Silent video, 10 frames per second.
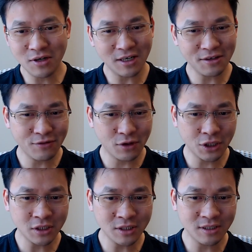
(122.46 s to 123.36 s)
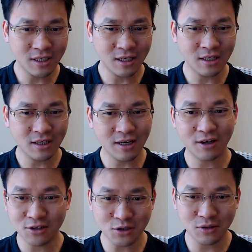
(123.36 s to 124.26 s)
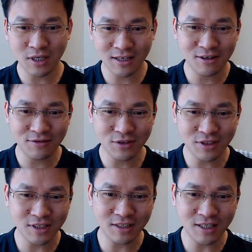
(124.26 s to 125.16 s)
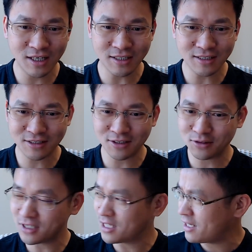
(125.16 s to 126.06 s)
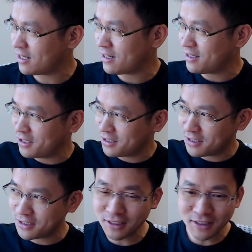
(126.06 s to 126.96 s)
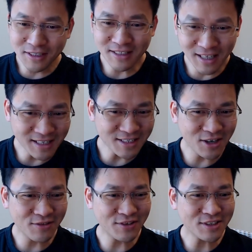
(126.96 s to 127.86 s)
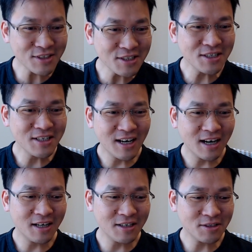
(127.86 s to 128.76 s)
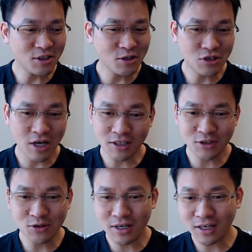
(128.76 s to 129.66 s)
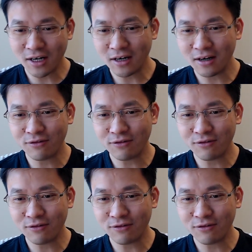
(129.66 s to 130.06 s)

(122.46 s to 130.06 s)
California, and also a lot of office in Dallas. So today I'm in the Dallas office. So Chandler, you and I are